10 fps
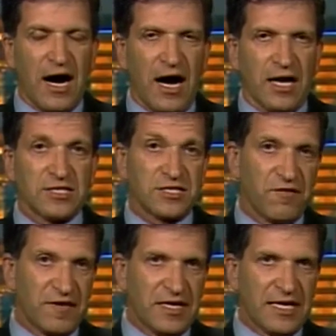uh,
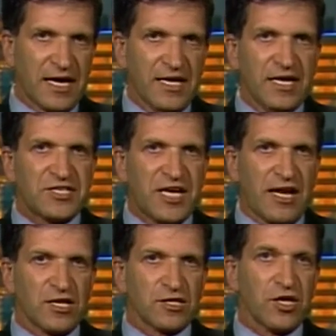Slovenia
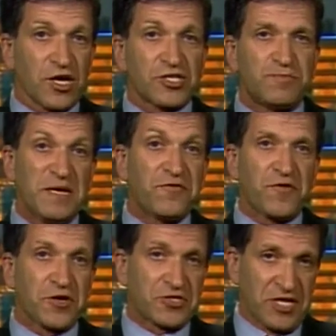said, look,
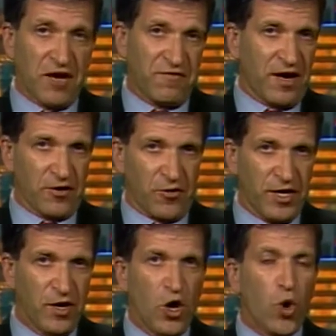speak for yourself,
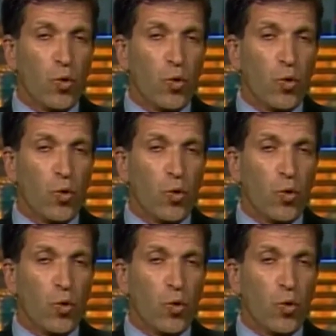Hungary.